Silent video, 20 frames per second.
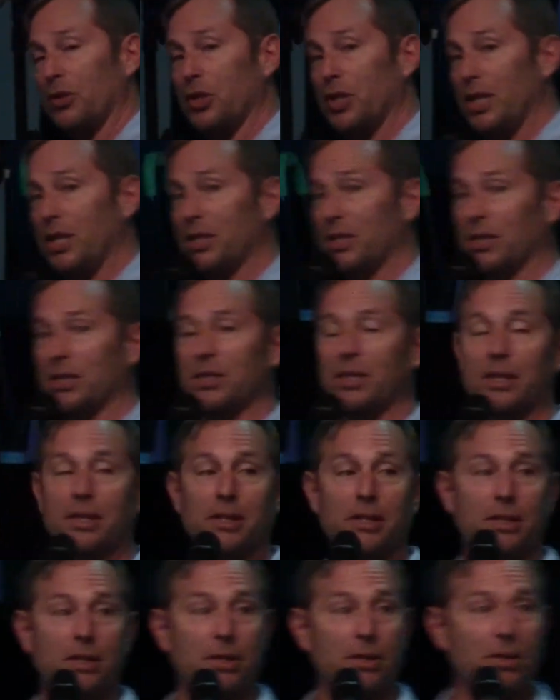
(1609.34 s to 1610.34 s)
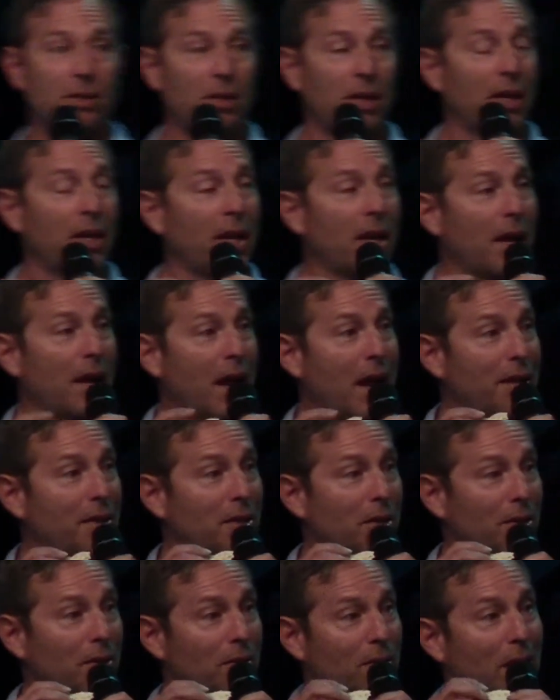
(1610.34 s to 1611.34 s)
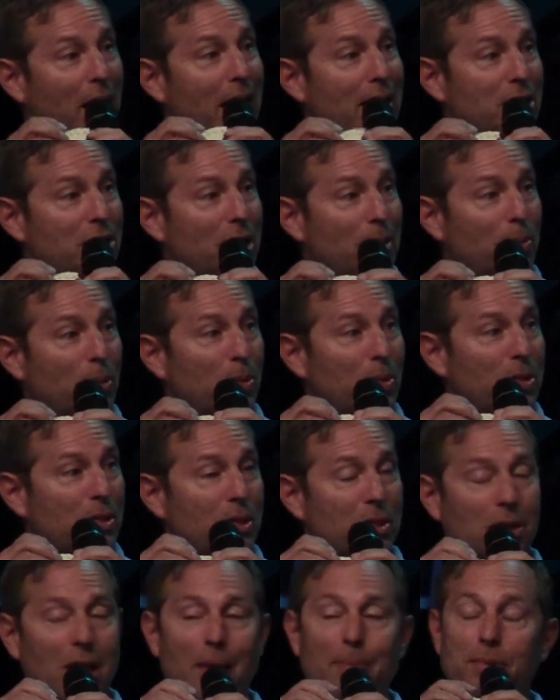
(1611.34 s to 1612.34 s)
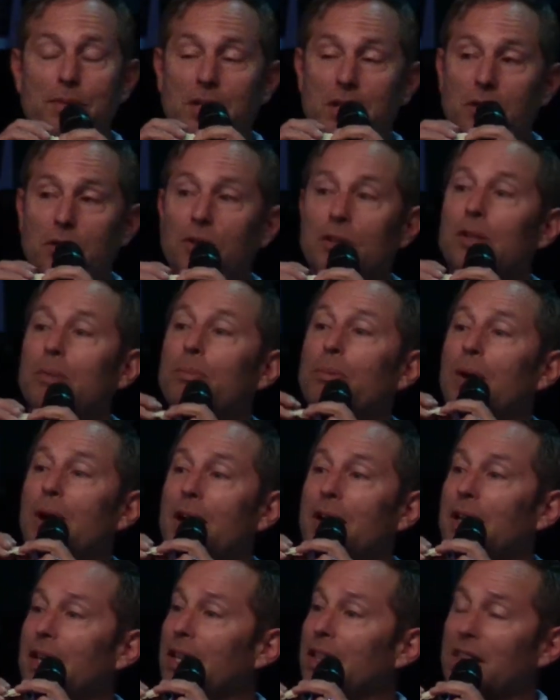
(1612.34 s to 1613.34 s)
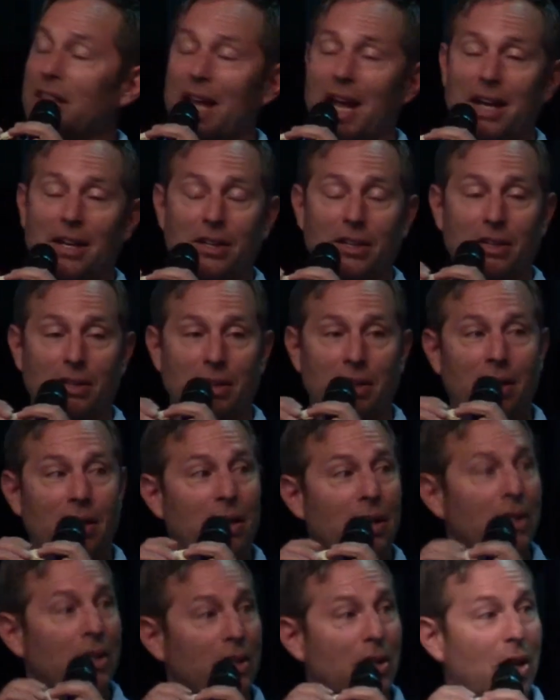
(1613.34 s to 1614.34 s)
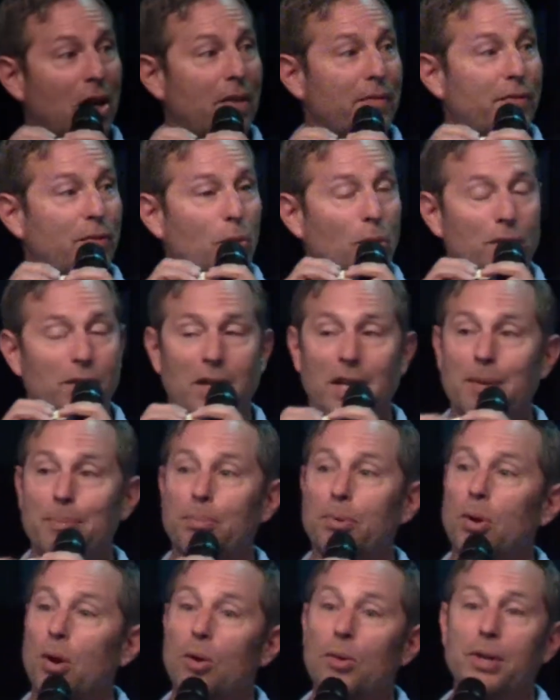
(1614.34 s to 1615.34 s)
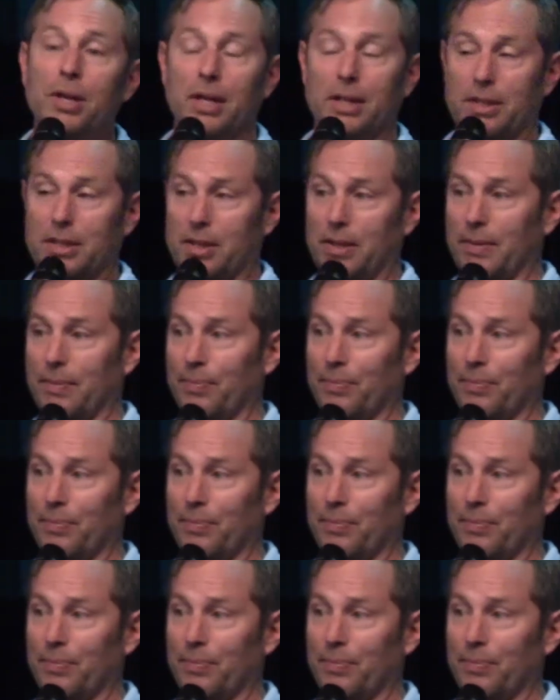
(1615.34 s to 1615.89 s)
When Jesus had the Last Supper with his disciples, he took the bread, he thanked God for it, and he broke it.